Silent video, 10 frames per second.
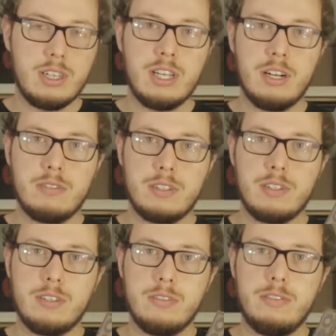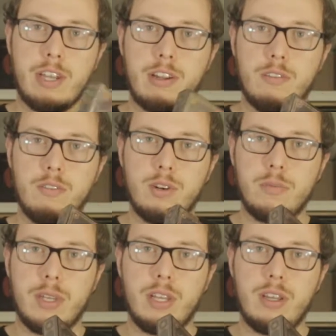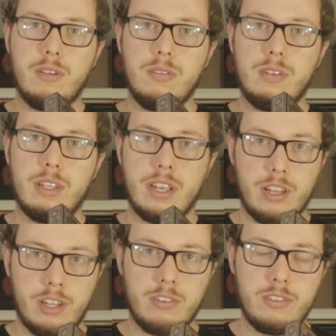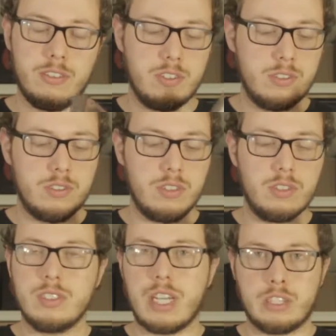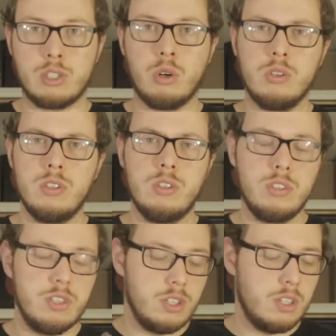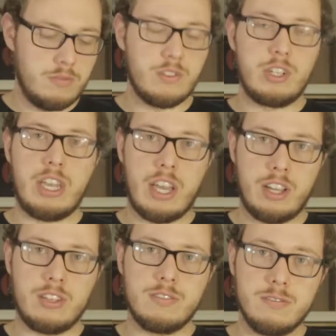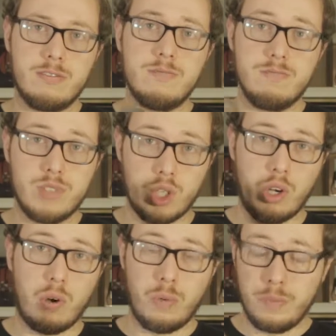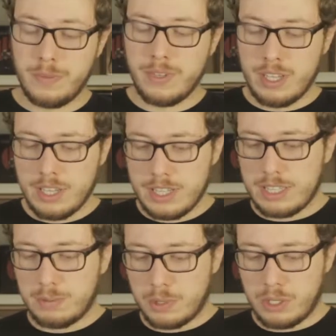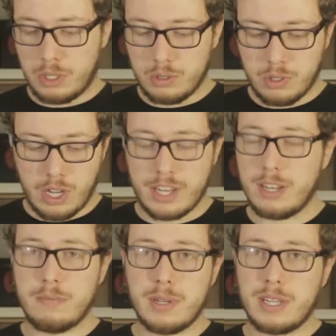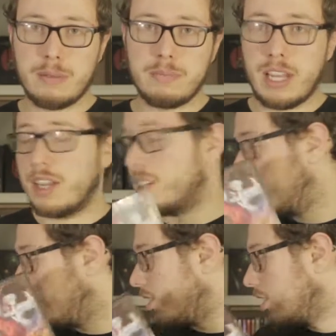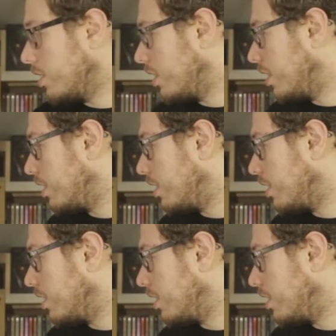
cover thing, will be yellow / gold for Yang. So that's pretty cool. I didn't pick up that until